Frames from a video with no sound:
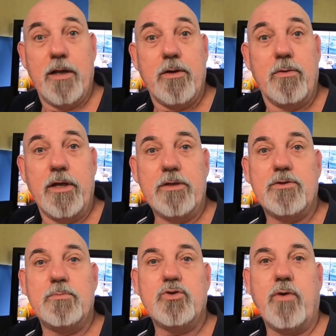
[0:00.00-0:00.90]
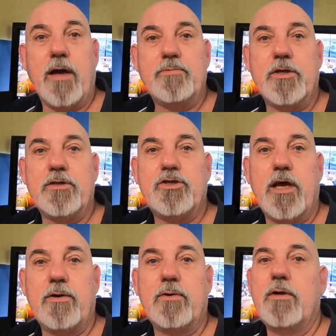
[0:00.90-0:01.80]
Click on it, subscribe to the
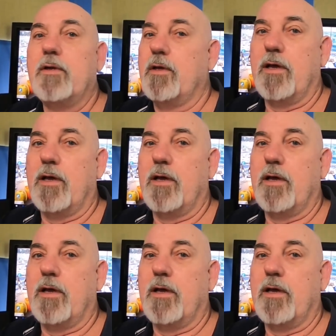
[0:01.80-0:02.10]
channel.